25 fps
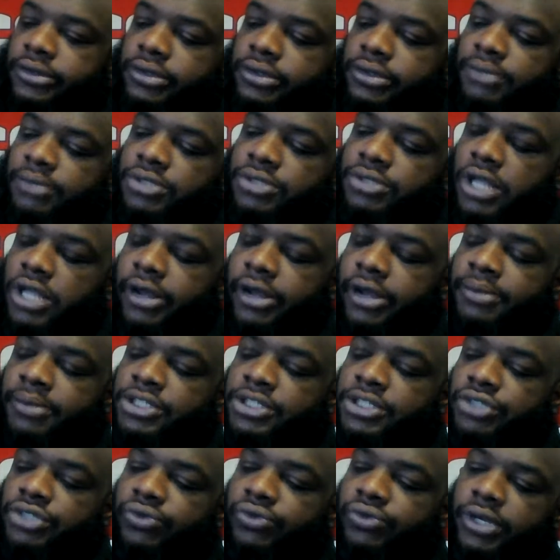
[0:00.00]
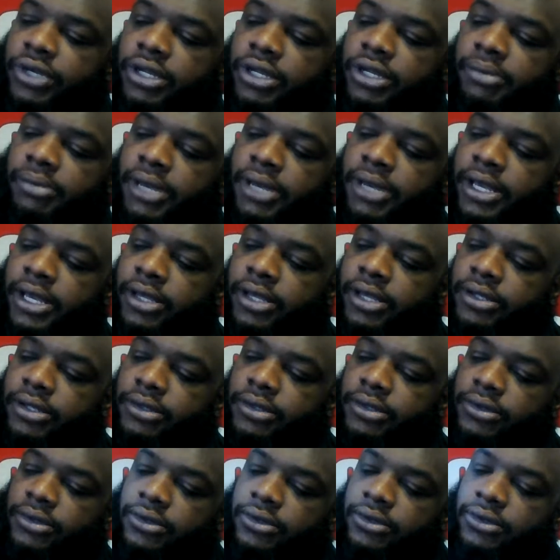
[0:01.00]
sorry, I'm just reading my
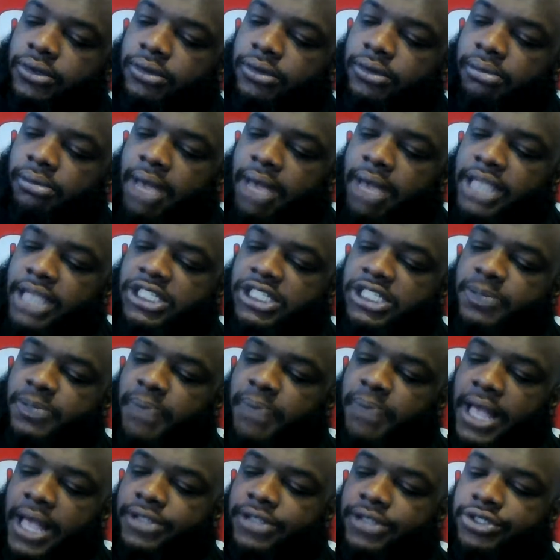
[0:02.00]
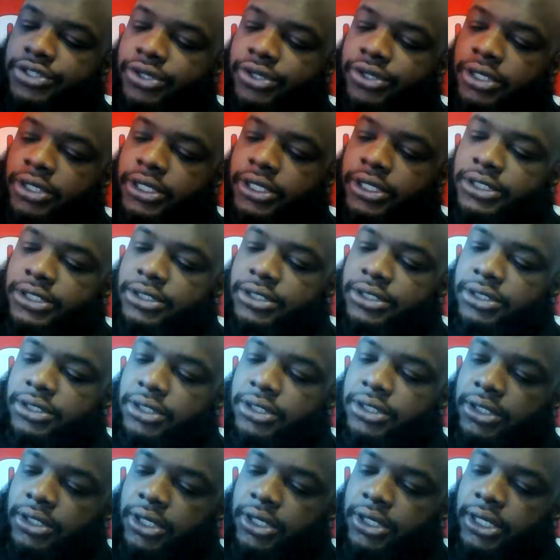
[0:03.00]
sponsor
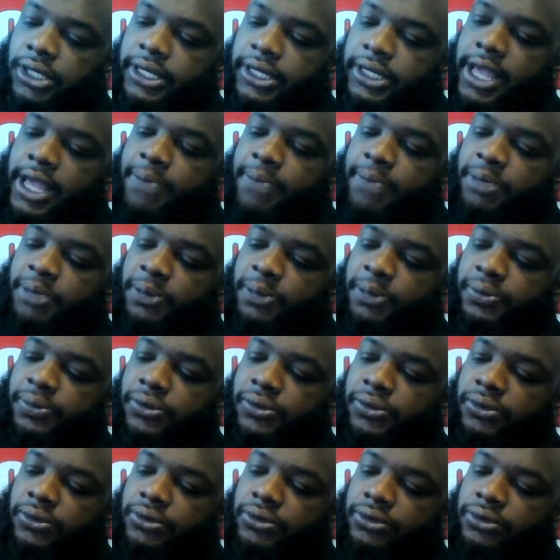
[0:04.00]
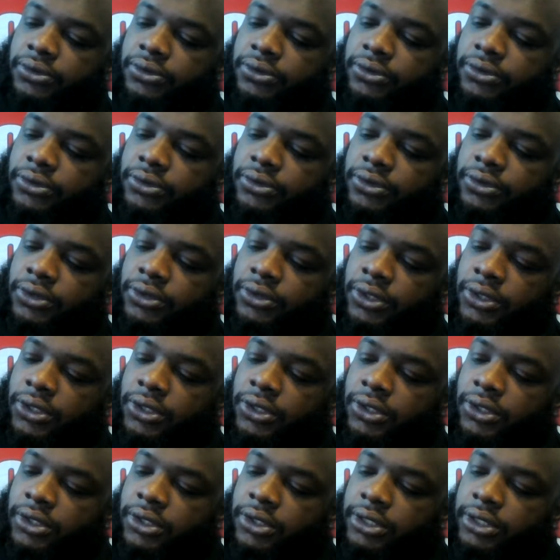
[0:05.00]
list that people
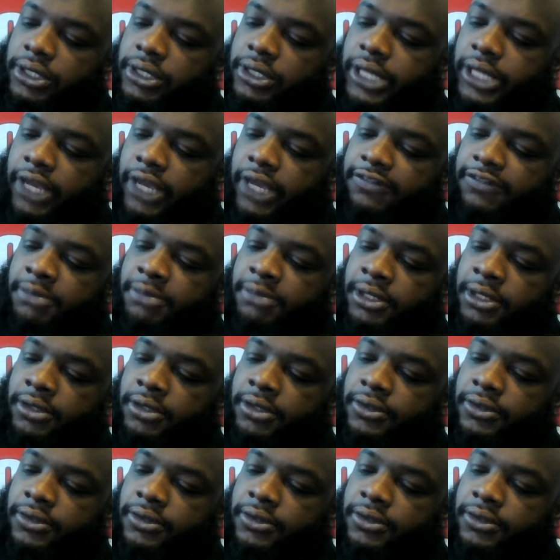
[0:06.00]
gave me.